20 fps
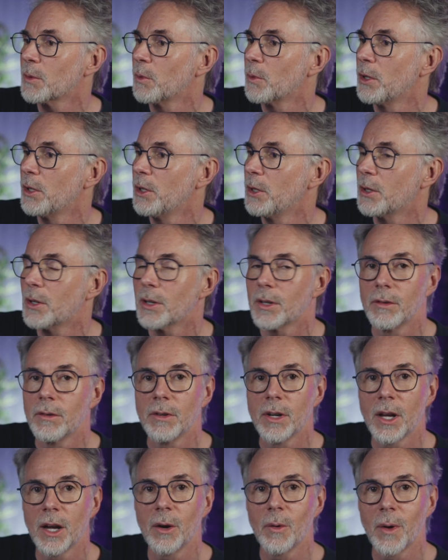where you
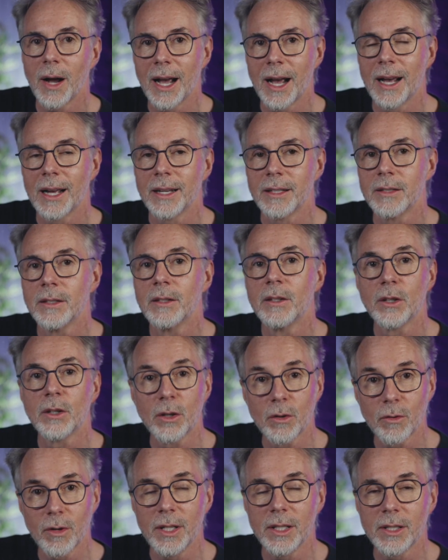can now add
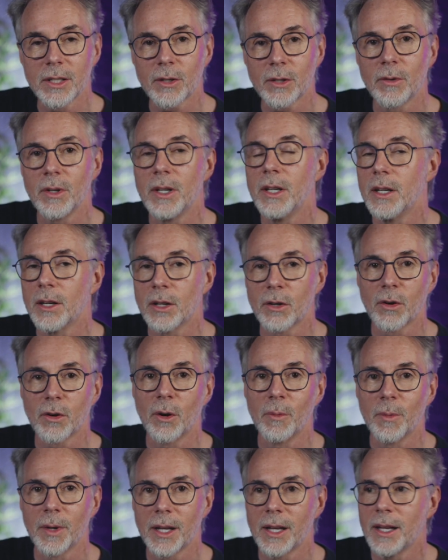green screen,
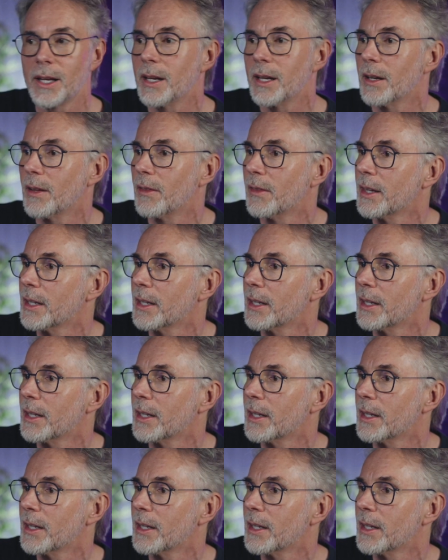chroma keying and